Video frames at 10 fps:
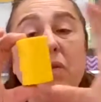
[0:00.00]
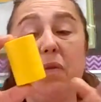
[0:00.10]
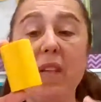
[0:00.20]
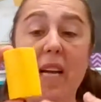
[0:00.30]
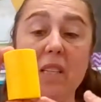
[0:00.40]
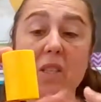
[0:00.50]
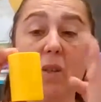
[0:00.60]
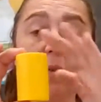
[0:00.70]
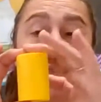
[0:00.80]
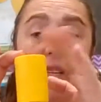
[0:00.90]
flat
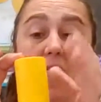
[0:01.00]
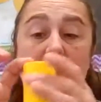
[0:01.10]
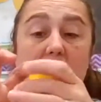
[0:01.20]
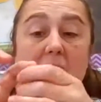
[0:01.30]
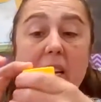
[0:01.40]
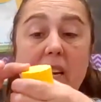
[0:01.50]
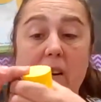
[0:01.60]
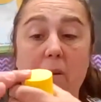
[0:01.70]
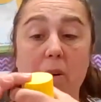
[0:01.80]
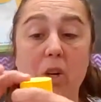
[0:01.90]
circles on each side and a